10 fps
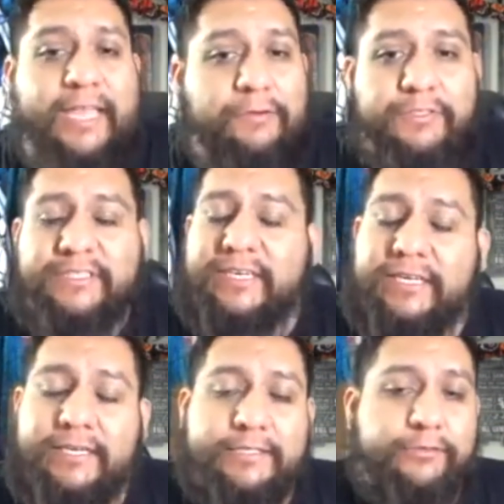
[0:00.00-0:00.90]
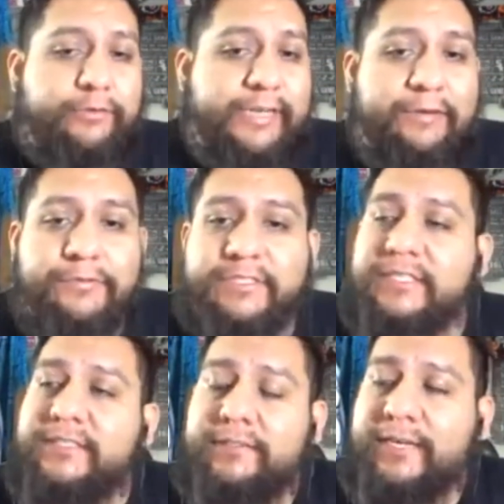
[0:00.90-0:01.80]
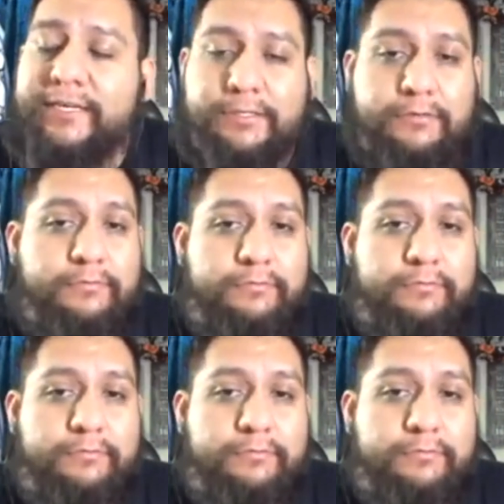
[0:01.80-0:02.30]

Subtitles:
routines or night routines that you kind of do?